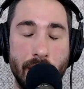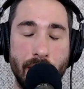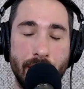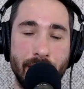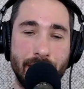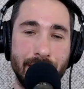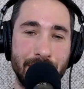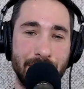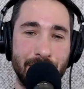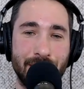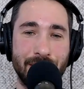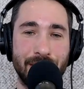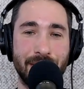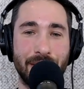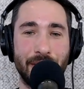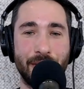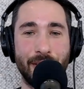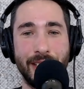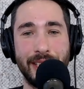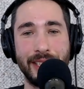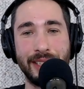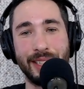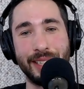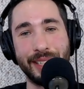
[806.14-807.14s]
Yeah, it's
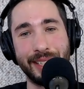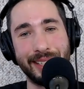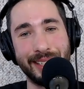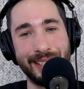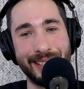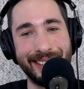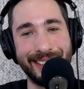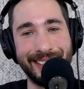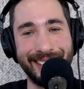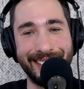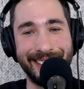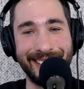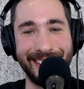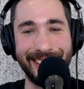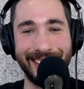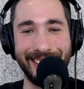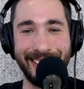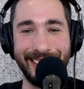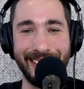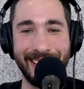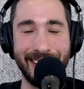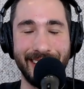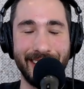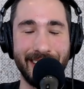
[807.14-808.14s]
crazy.
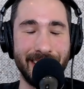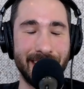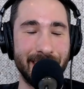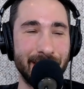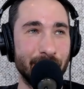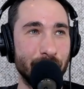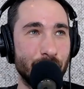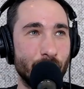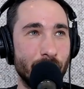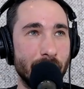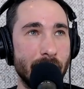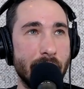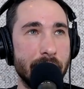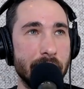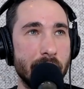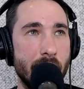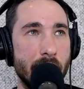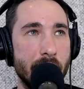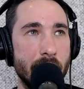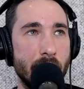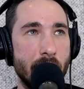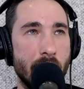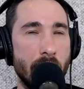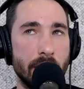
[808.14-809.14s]
It's a cra
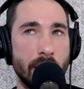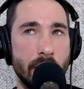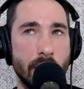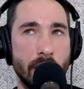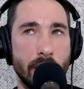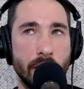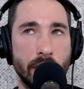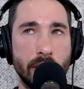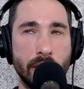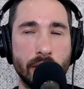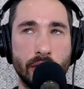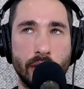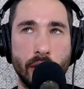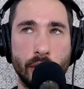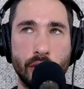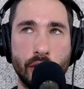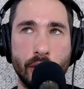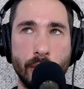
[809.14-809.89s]
and it's wild, uh, man.